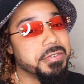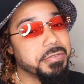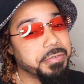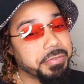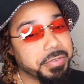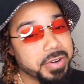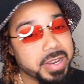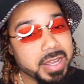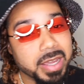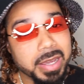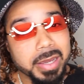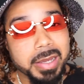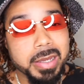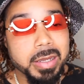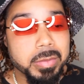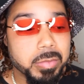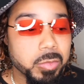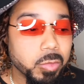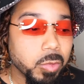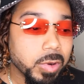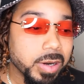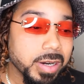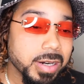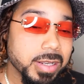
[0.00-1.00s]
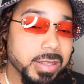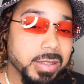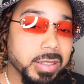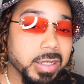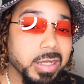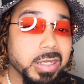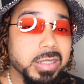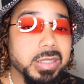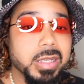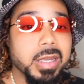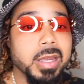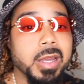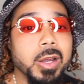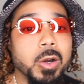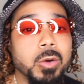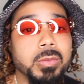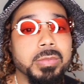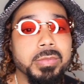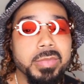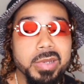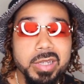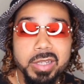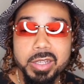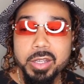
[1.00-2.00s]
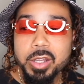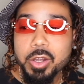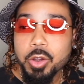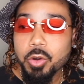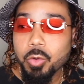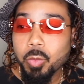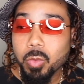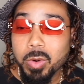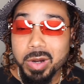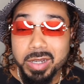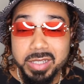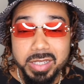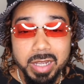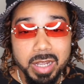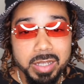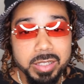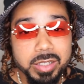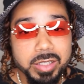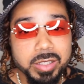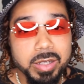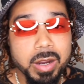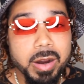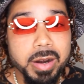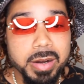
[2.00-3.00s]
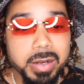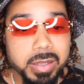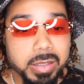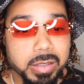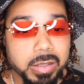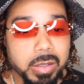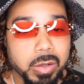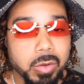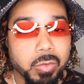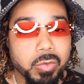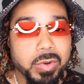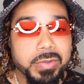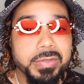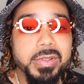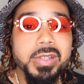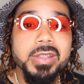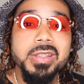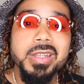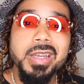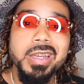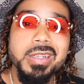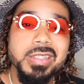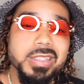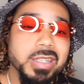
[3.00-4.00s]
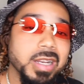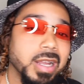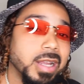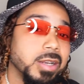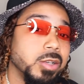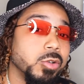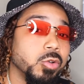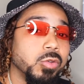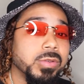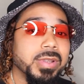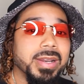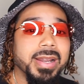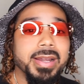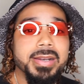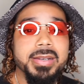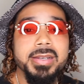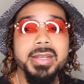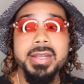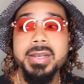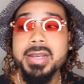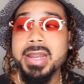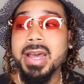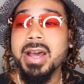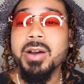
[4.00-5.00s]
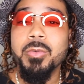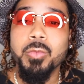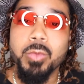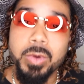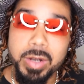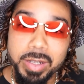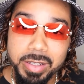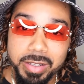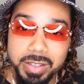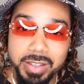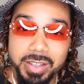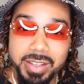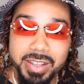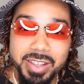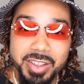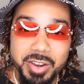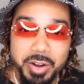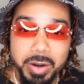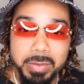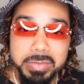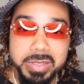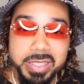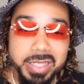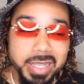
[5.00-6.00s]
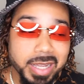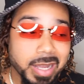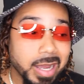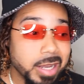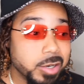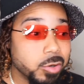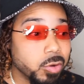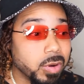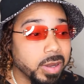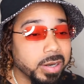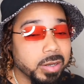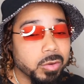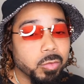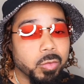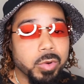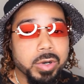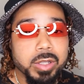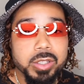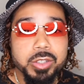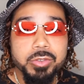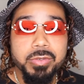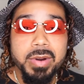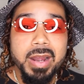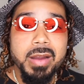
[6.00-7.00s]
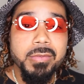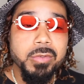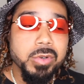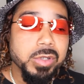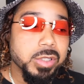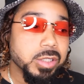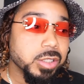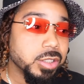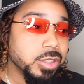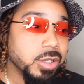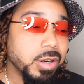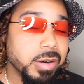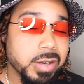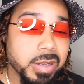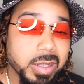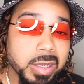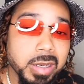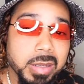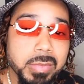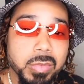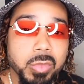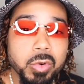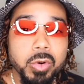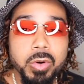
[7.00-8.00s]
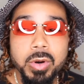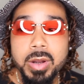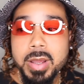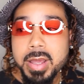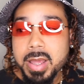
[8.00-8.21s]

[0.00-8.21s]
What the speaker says: Free game, one of the things that helped me was I started with the things that I knew that I did not want. You know what I'm saying? I knew I didn't want to travel this journey anymore.